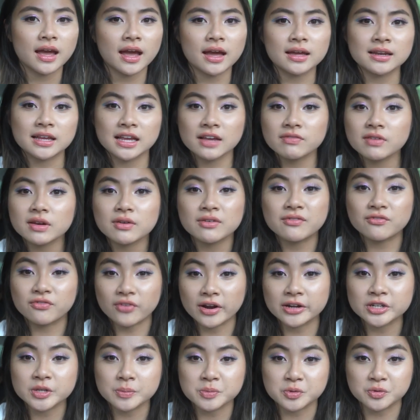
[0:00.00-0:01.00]
And even in
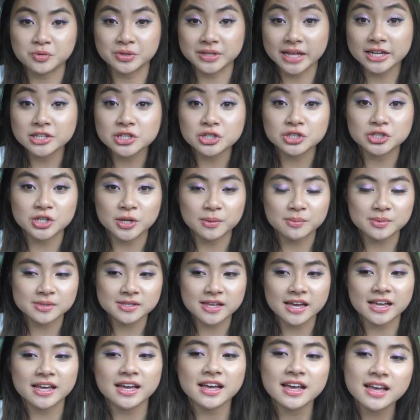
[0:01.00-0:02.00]
friendships and
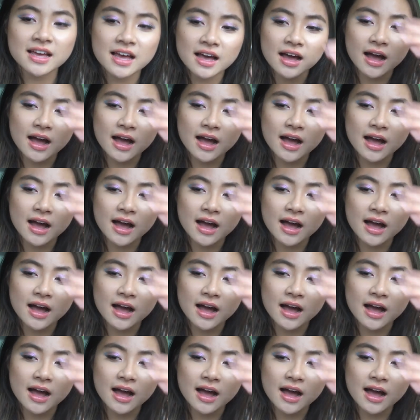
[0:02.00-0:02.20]
relationships, like,